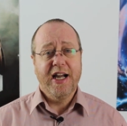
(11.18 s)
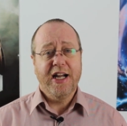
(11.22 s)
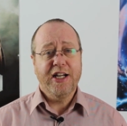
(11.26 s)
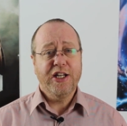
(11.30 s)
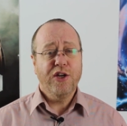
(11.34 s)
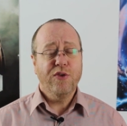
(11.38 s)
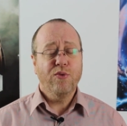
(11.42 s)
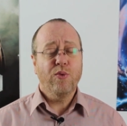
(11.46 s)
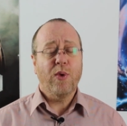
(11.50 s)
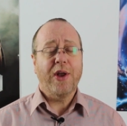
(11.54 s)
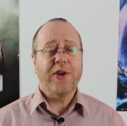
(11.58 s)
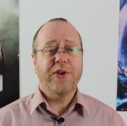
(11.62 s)

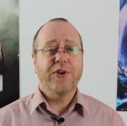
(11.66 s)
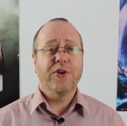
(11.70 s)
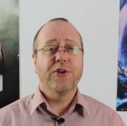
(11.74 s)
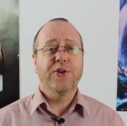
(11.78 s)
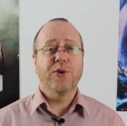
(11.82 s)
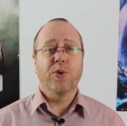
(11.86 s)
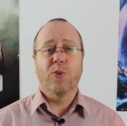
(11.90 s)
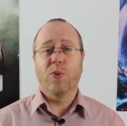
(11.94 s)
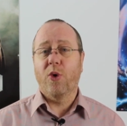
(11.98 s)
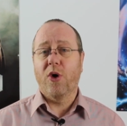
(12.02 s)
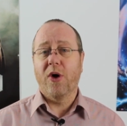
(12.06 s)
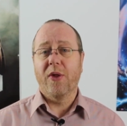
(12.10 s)
and you've
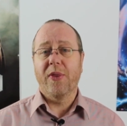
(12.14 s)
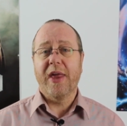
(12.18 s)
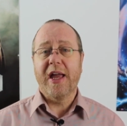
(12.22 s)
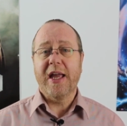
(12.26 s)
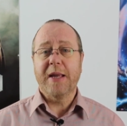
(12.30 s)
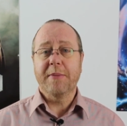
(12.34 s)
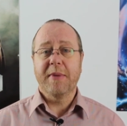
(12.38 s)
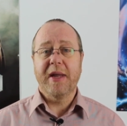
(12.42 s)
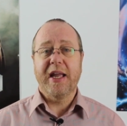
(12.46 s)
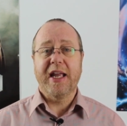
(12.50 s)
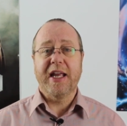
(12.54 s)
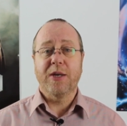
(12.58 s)
wondered what
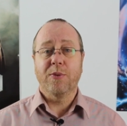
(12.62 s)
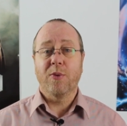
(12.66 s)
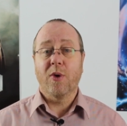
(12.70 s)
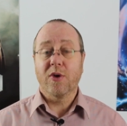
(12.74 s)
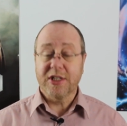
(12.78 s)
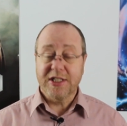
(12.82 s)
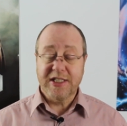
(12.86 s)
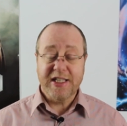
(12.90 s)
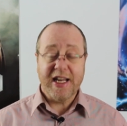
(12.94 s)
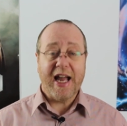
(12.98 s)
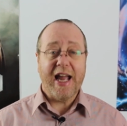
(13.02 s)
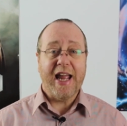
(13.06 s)
they mean. Well,
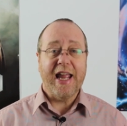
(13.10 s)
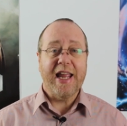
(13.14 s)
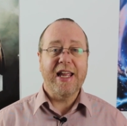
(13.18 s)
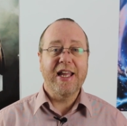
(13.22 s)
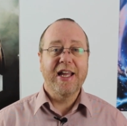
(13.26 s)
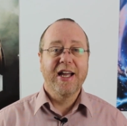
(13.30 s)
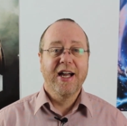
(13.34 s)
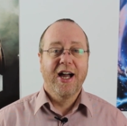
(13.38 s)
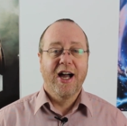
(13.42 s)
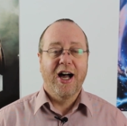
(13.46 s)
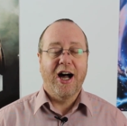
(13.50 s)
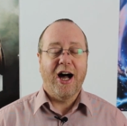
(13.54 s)

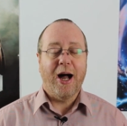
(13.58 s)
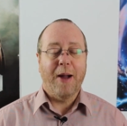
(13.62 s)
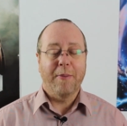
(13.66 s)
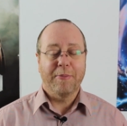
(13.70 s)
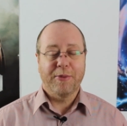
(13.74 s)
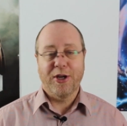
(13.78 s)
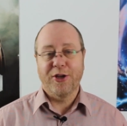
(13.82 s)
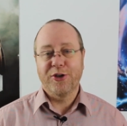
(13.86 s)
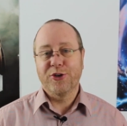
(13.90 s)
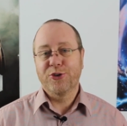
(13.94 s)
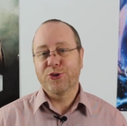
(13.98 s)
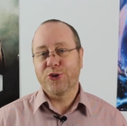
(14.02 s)
today I'm
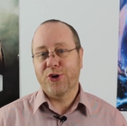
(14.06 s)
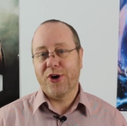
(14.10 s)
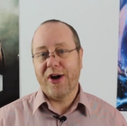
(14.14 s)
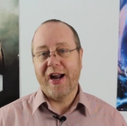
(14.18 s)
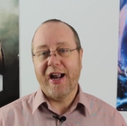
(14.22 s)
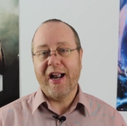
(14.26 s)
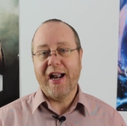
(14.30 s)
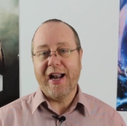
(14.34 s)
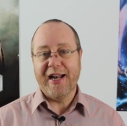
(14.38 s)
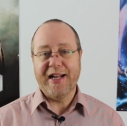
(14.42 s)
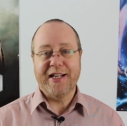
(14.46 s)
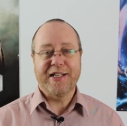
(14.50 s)
going to try
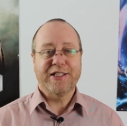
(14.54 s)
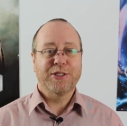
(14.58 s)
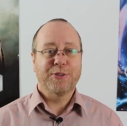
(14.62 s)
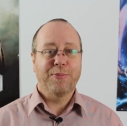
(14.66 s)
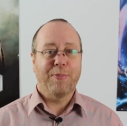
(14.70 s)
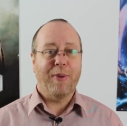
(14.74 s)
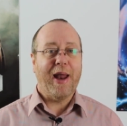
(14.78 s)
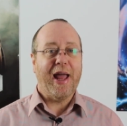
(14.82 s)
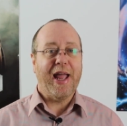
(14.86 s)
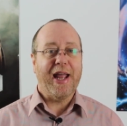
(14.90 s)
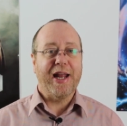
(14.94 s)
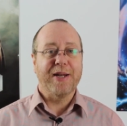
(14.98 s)
and
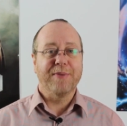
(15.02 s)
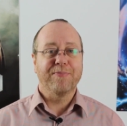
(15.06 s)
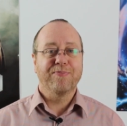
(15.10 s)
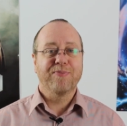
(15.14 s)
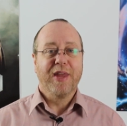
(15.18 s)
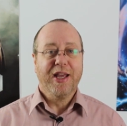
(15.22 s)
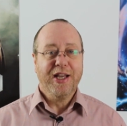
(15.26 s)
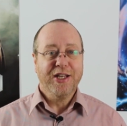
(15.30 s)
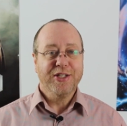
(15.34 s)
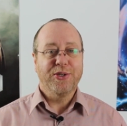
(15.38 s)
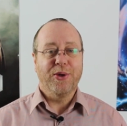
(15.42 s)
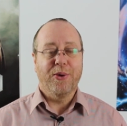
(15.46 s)
explain.
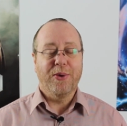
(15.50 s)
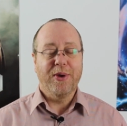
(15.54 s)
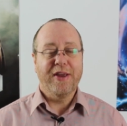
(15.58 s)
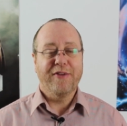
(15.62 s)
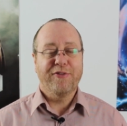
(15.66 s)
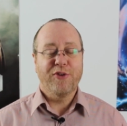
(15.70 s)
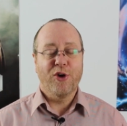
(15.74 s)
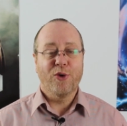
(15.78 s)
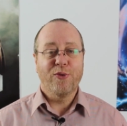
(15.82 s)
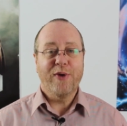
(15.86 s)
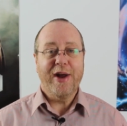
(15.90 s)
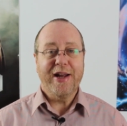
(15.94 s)
So
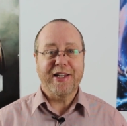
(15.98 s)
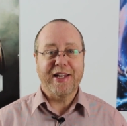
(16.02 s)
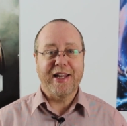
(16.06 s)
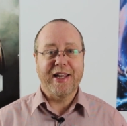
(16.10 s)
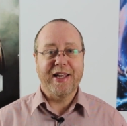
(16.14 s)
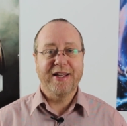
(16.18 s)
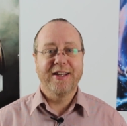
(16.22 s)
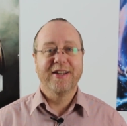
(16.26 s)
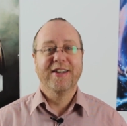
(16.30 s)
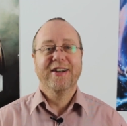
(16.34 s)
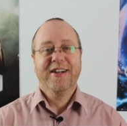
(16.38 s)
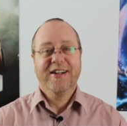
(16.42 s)
if you're
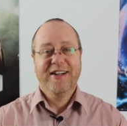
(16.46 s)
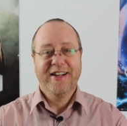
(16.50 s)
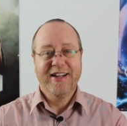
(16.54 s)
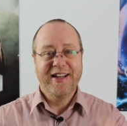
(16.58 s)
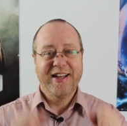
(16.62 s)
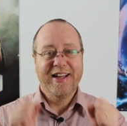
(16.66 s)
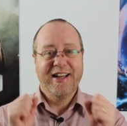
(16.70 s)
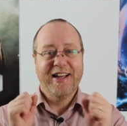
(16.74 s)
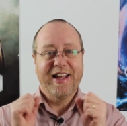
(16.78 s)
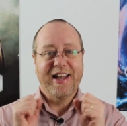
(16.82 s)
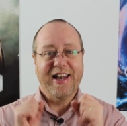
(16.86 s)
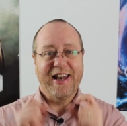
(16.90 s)
ready,
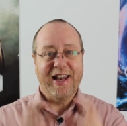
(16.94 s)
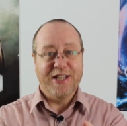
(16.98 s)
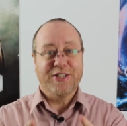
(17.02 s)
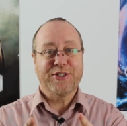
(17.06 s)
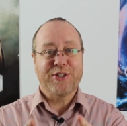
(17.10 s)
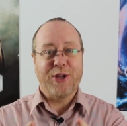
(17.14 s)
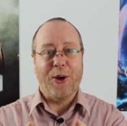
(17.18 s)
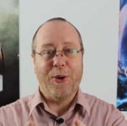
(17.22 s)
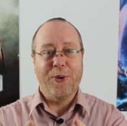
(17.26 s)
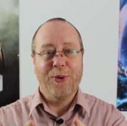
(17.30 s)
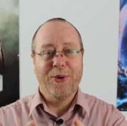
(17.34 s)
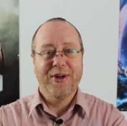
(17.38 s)
let's
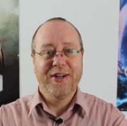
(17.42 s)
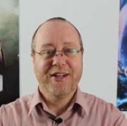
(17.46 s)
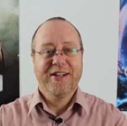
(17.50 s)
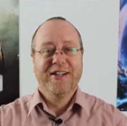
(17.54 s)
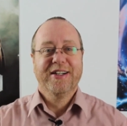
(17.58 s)
go.